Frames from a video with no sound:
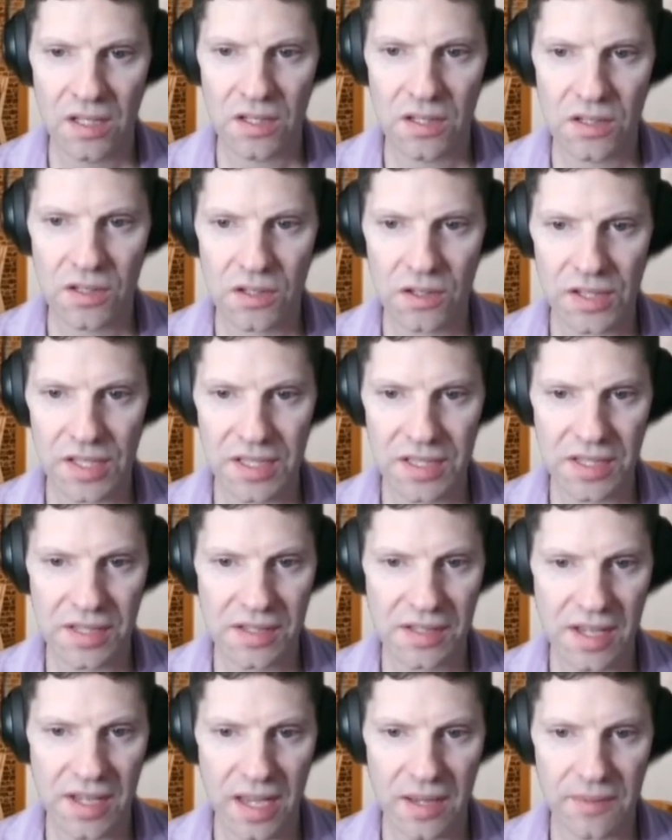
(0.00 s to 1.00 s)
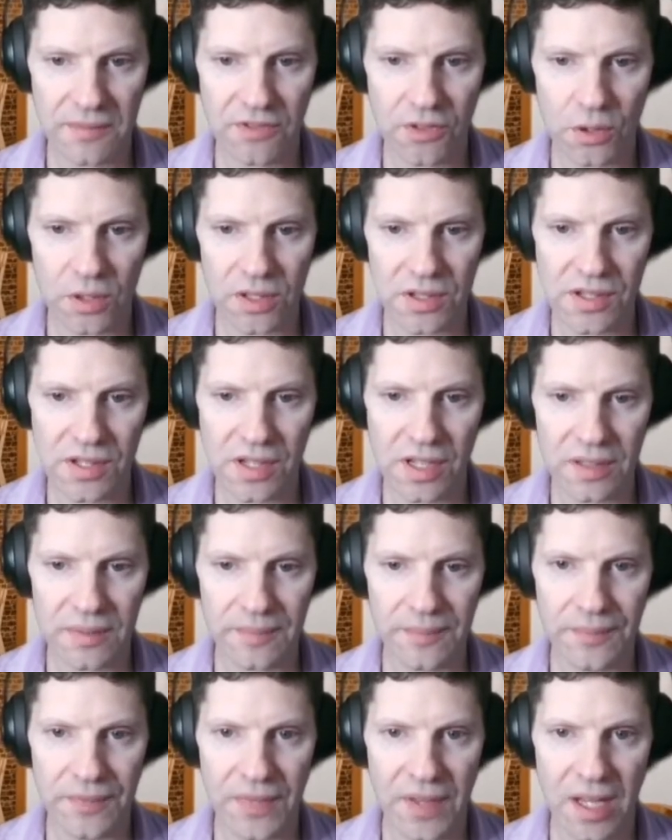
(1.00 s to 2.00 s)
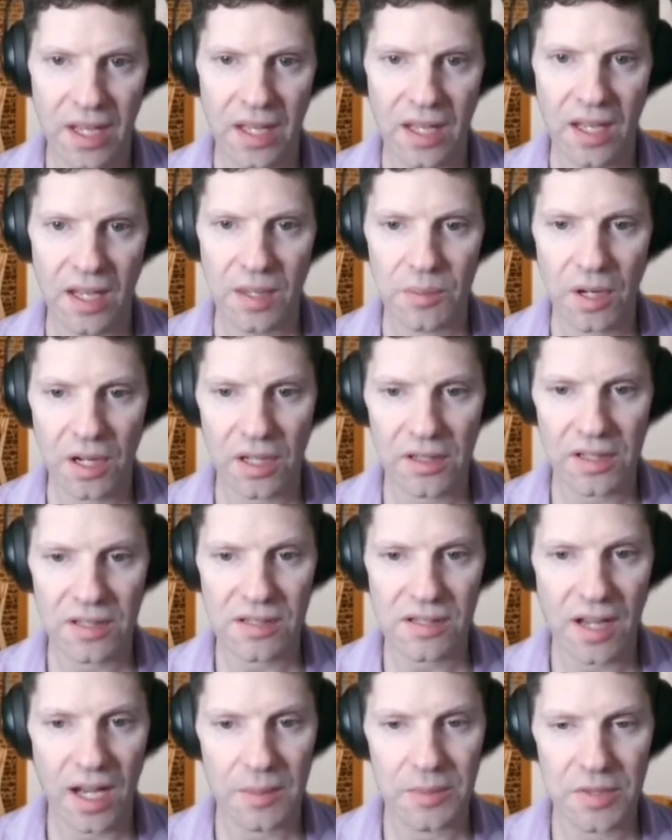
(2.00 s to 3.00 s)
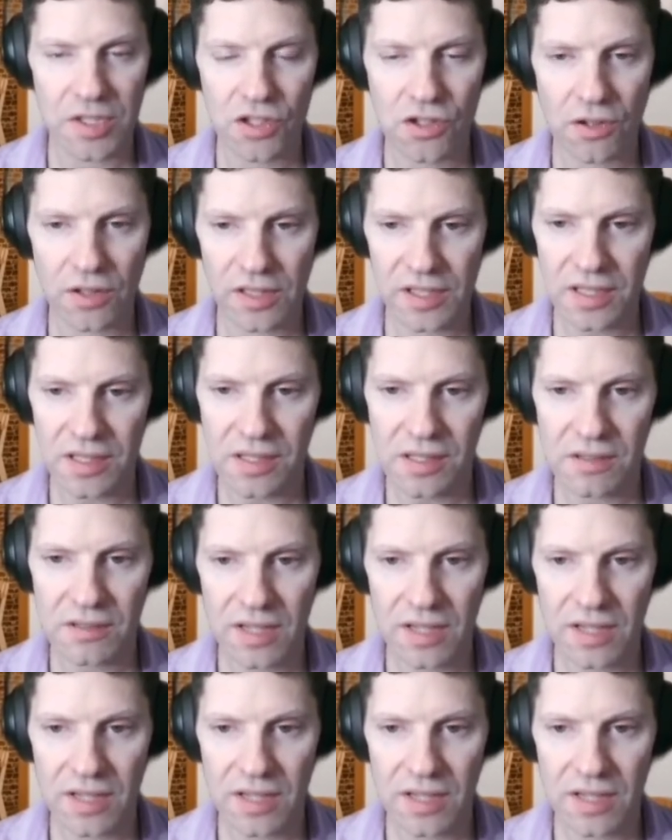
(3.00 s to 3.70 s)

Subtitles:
So this is game forcing. Partner has diamond shortness.